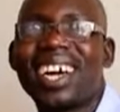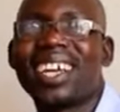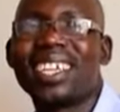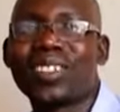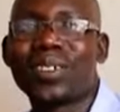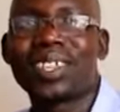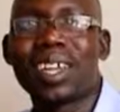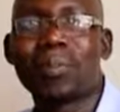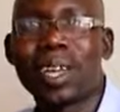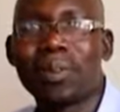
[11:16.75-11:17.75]
that was
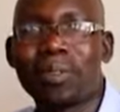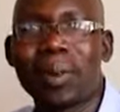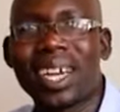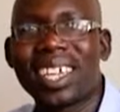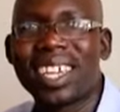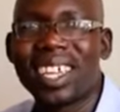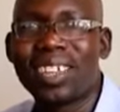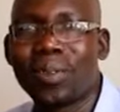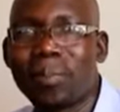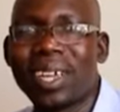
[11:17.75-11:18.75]
sometimes back in
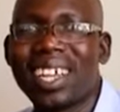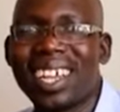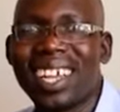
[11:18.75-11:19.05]
Yumbe,